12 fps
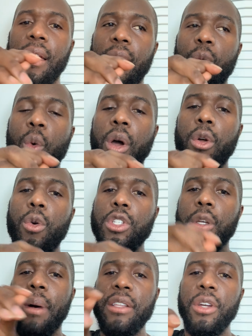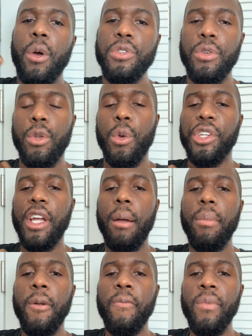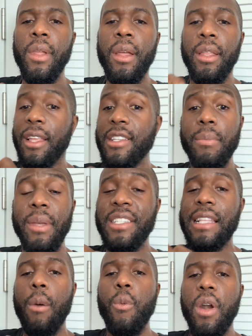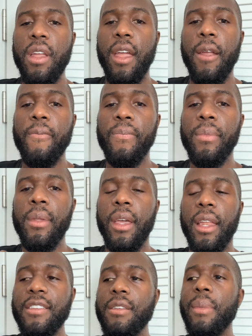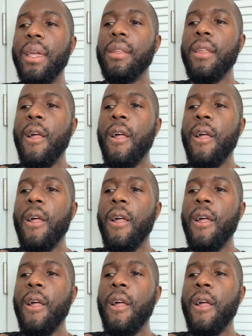one who is about to go to a new job. Doesn't mean stop working. It doesn't mean